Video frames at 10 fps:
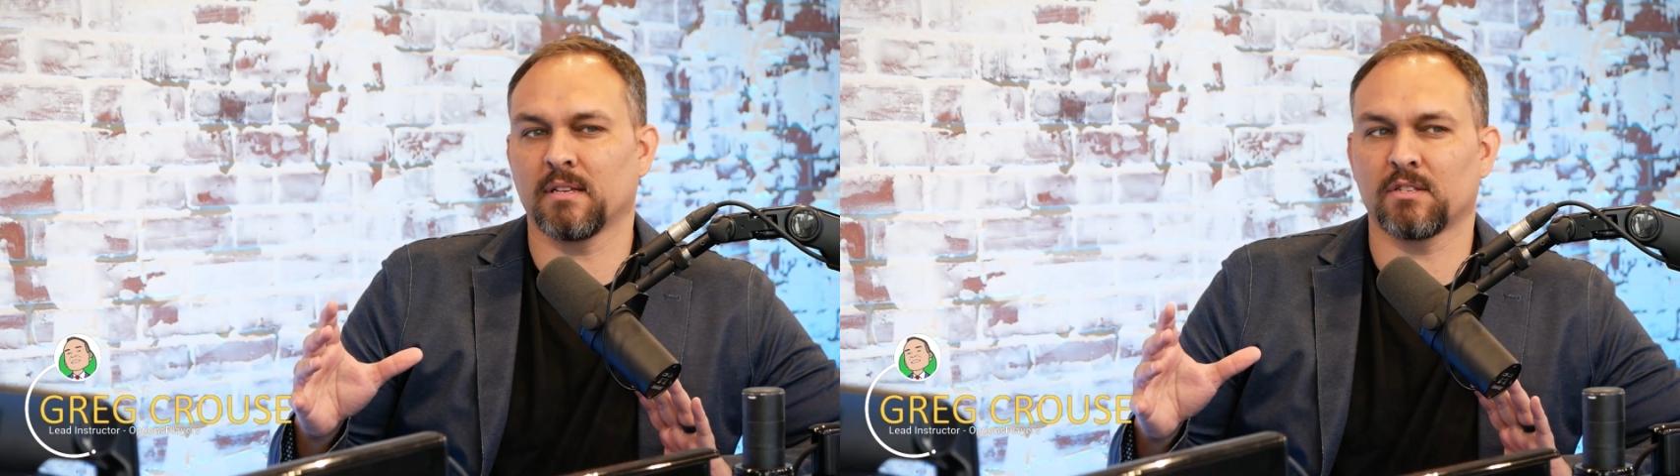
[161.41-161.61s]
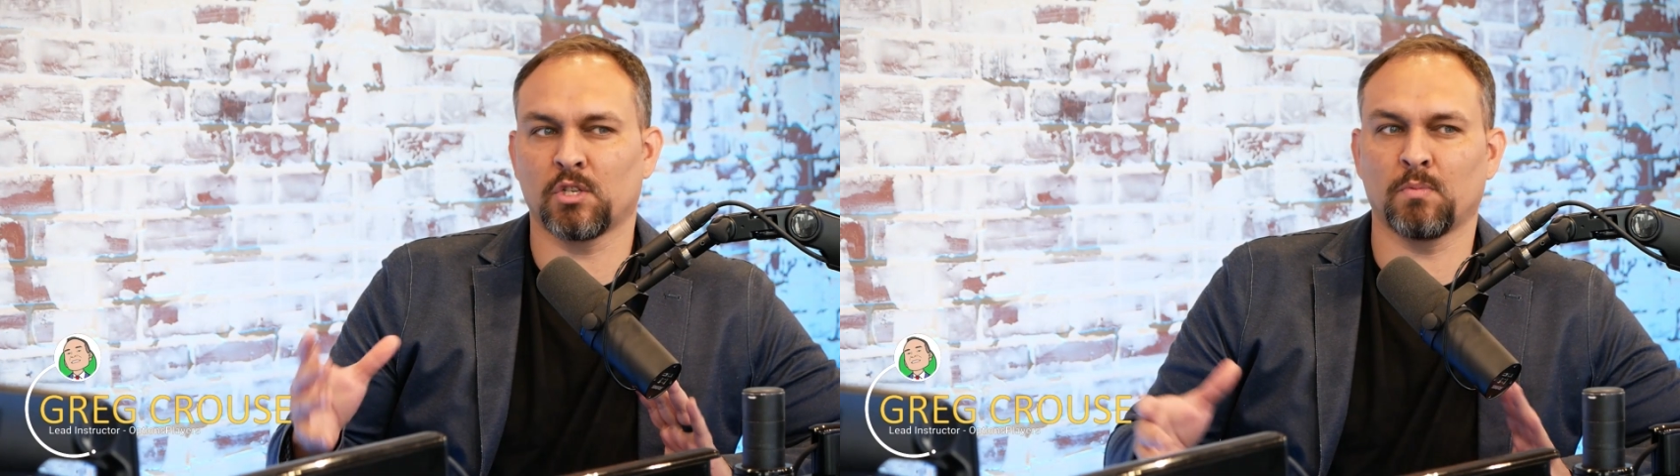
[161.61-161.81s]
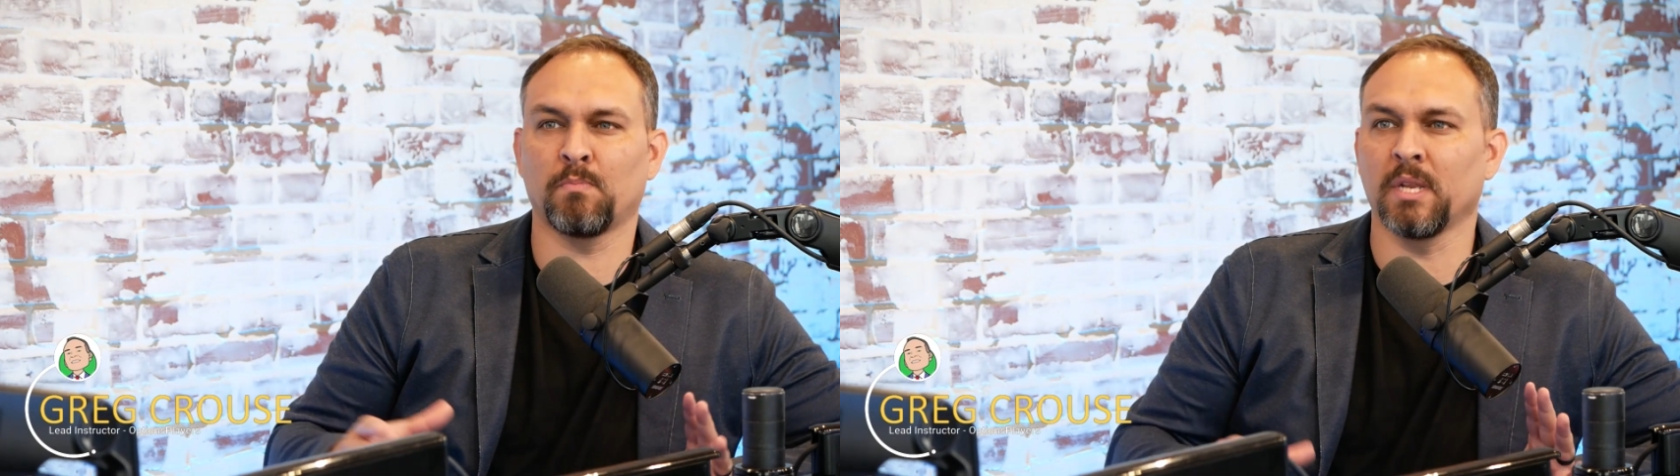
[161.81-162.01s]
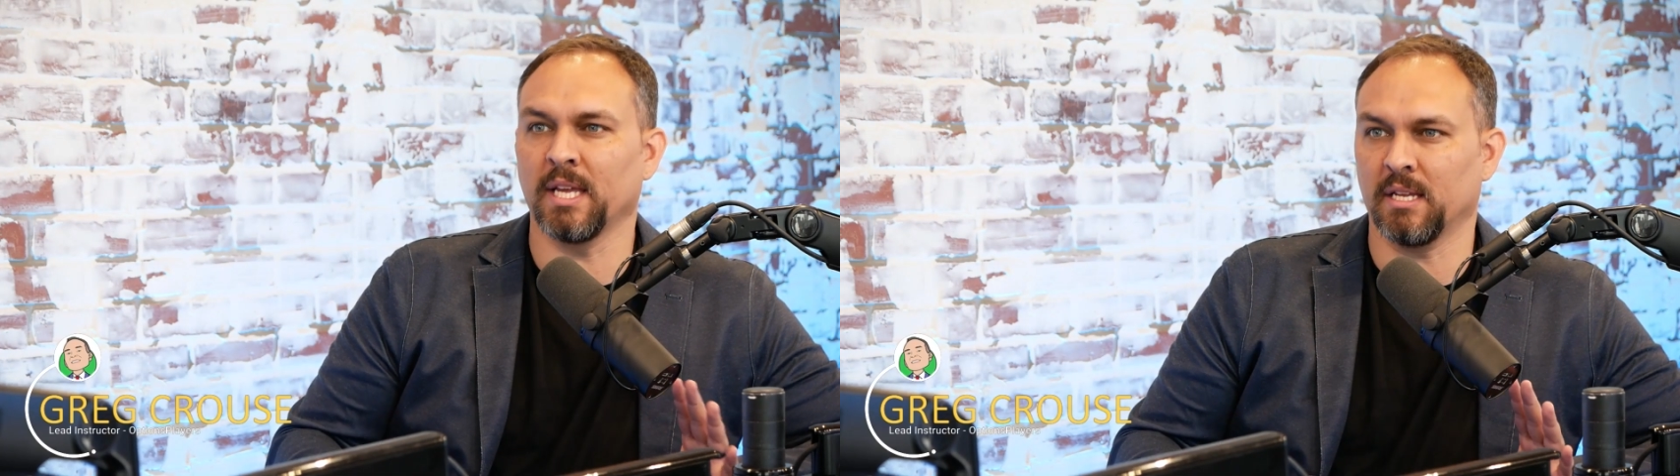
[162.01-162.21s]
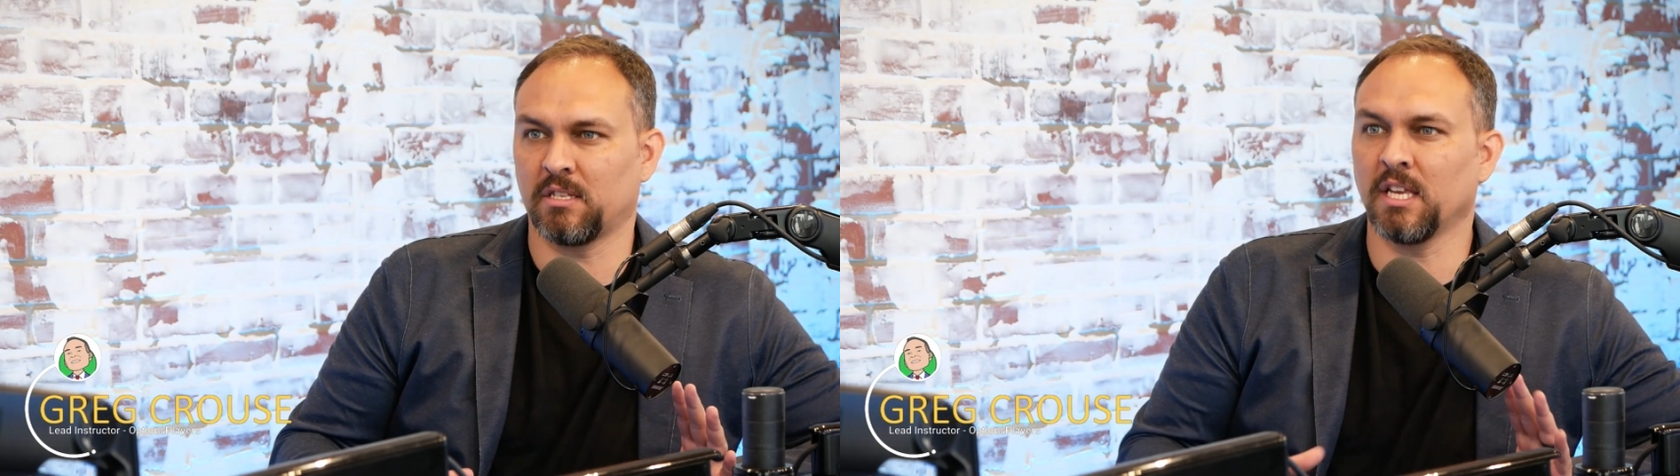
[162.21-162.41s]

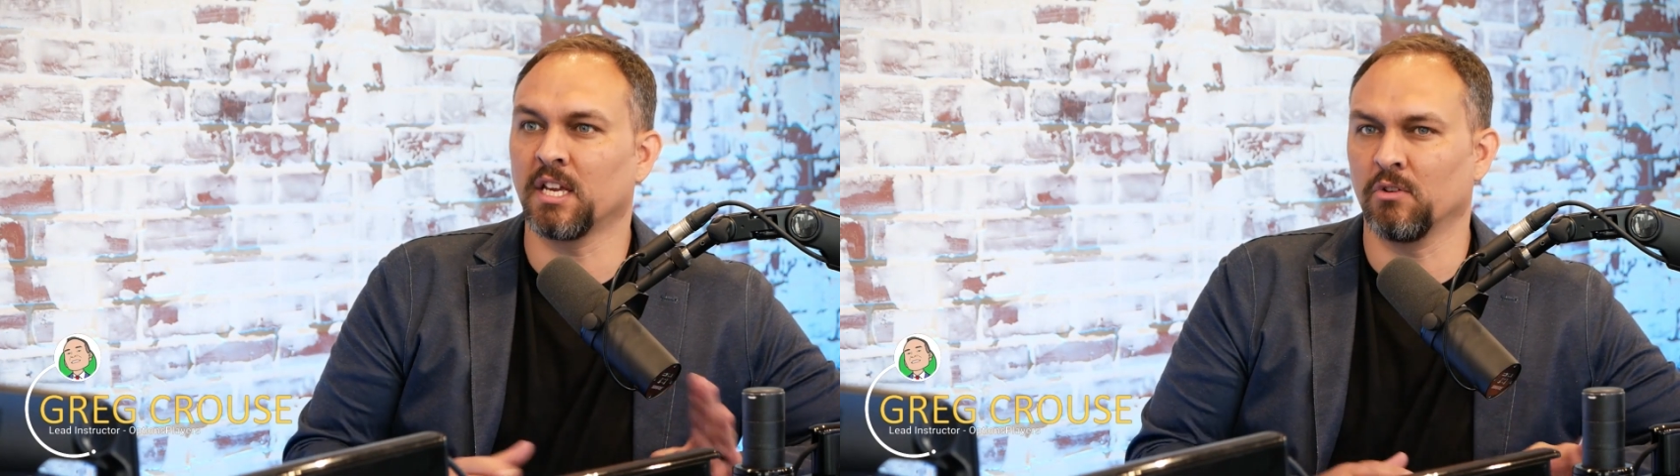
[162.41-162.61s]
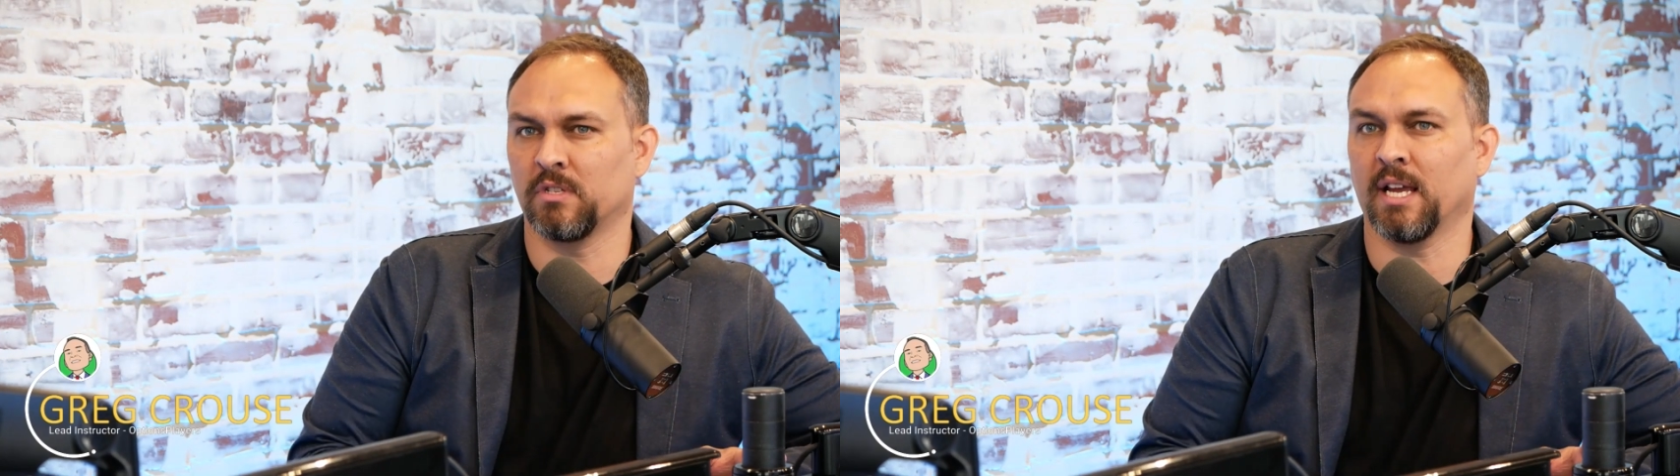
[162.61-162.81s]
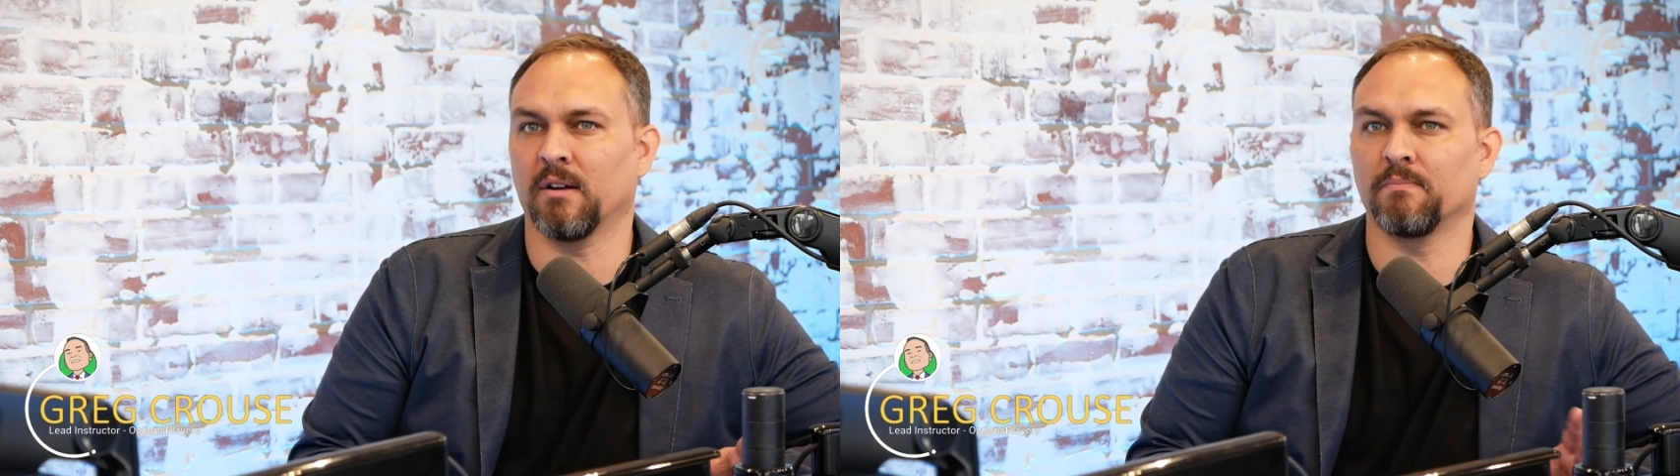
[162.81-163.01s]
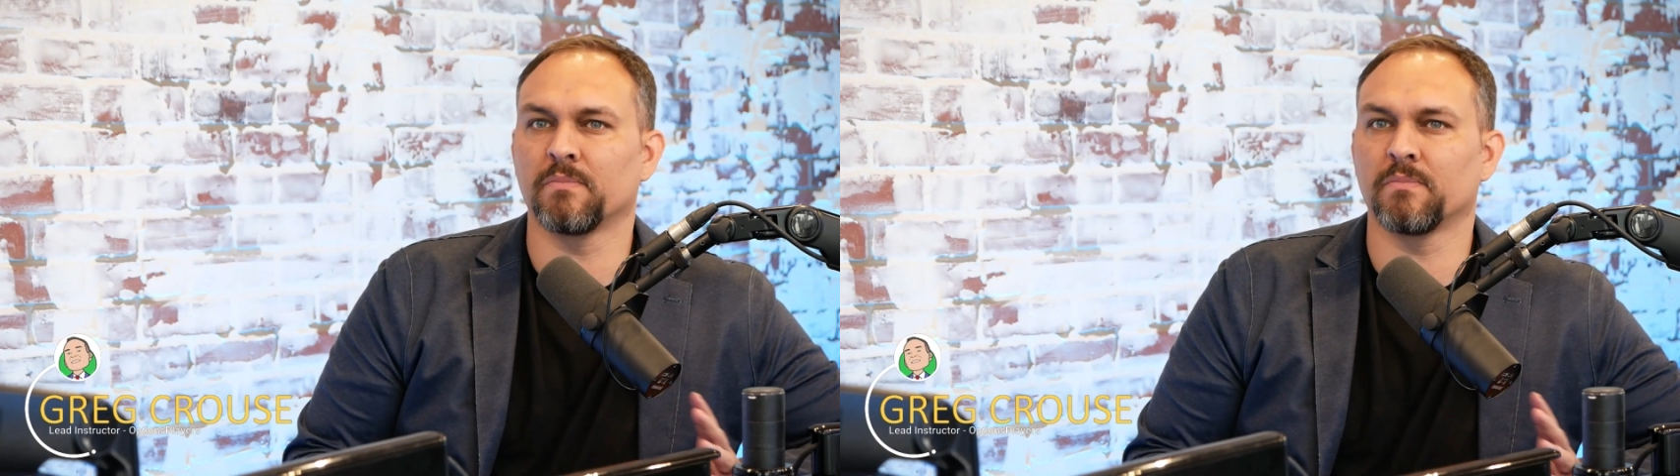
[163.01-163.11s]
splits, it goes down.